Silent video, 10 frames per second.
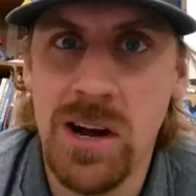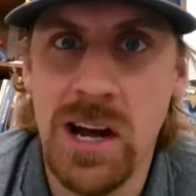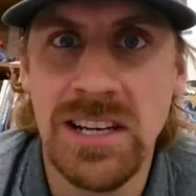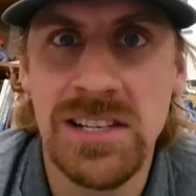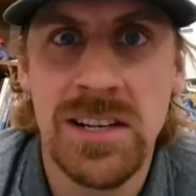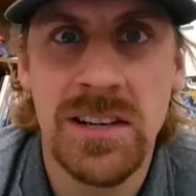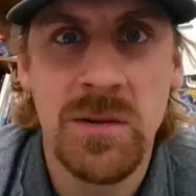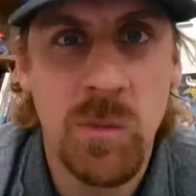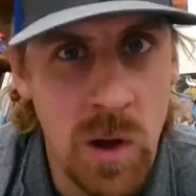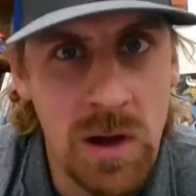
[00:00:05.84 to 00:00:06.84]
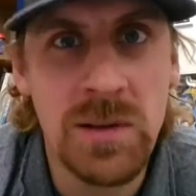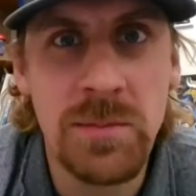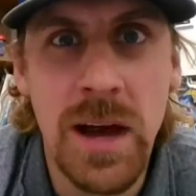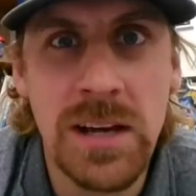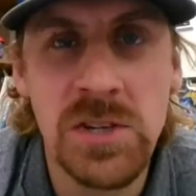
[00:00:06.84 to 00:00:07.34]
right. Welcome
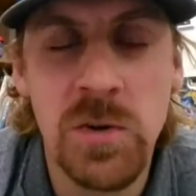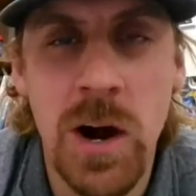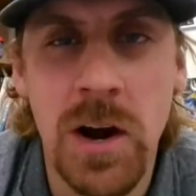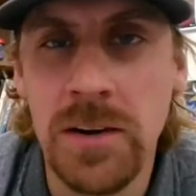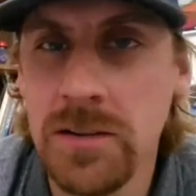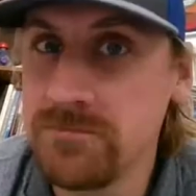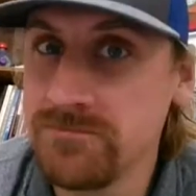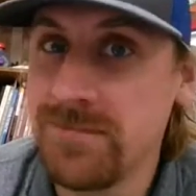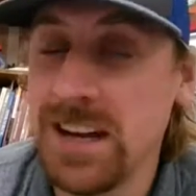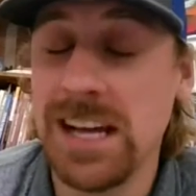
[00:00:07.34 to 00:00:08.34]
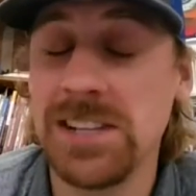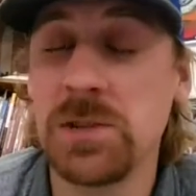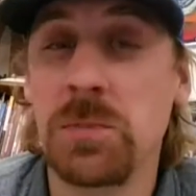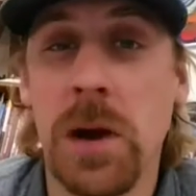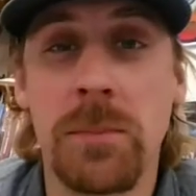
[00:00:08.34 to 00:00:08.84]
back to art. And as
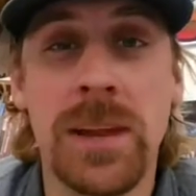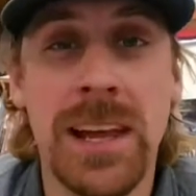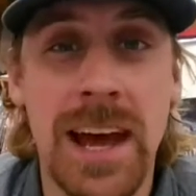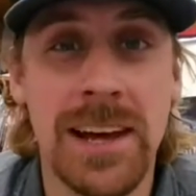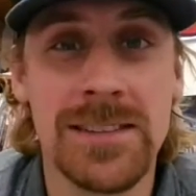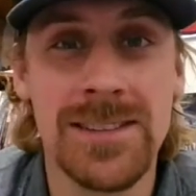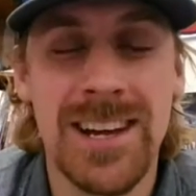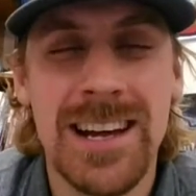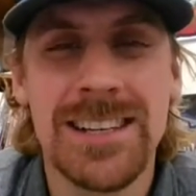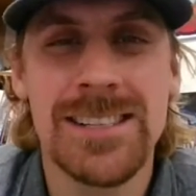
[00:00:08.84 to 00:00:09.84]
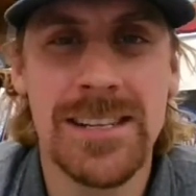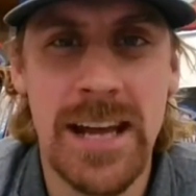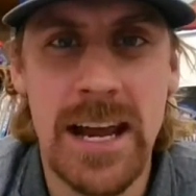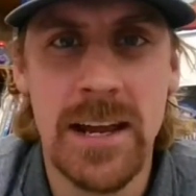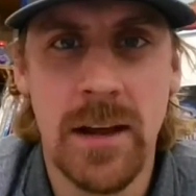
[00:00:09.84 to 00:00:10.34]
you probably guessed,
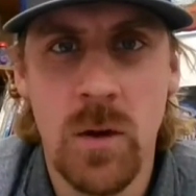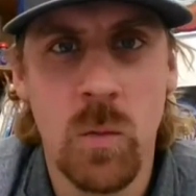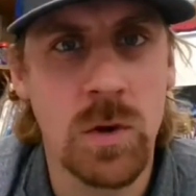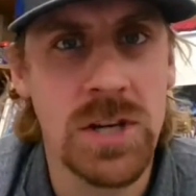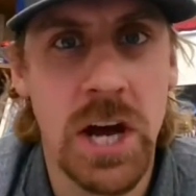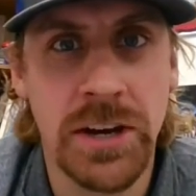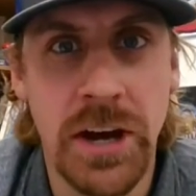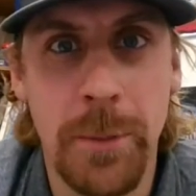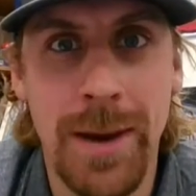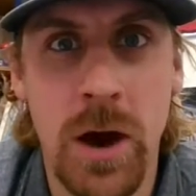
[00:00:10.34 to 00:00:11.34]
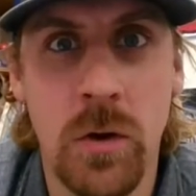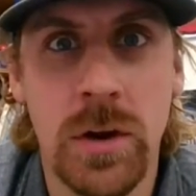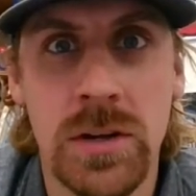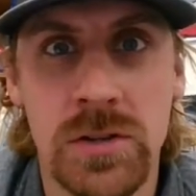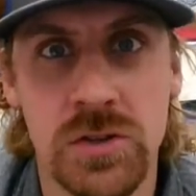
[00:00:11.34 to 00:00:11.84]
today we're talking
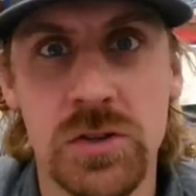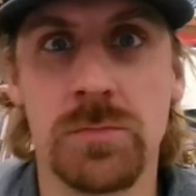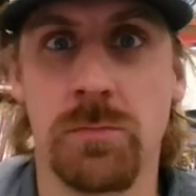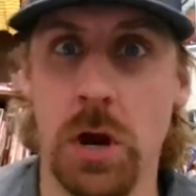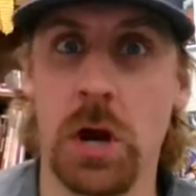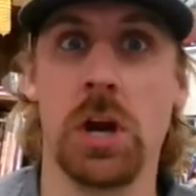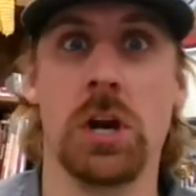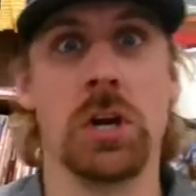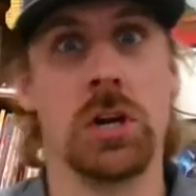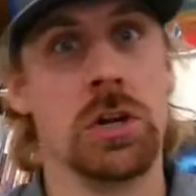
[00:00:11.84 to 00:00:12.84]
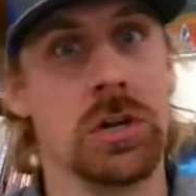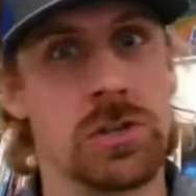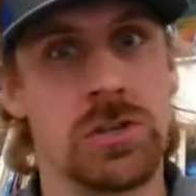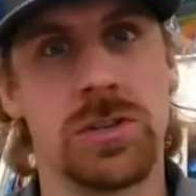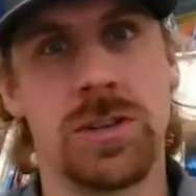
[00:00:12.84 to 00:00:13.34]
about
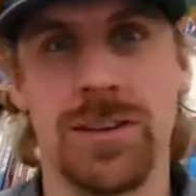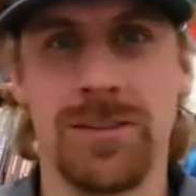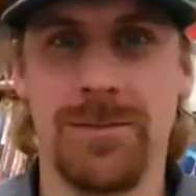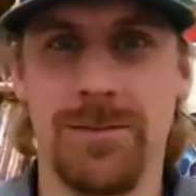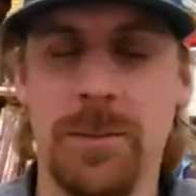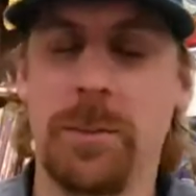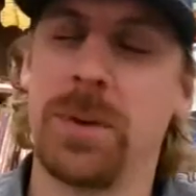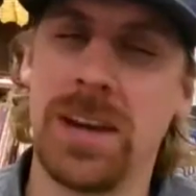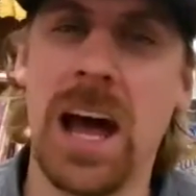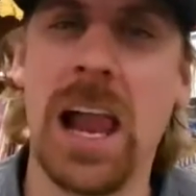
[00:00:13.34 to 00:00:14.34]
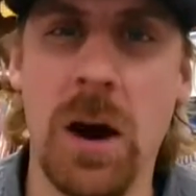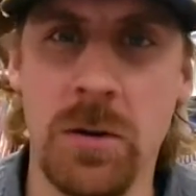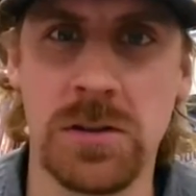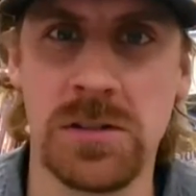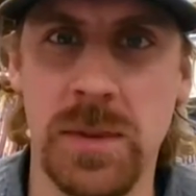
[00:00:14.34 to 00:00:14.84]
space, but not
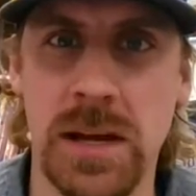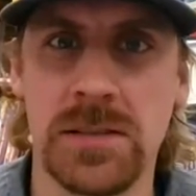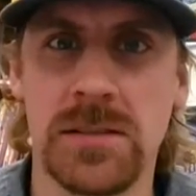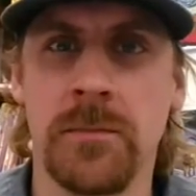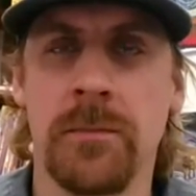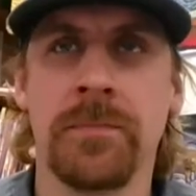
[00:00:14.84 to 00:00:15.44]
outer space.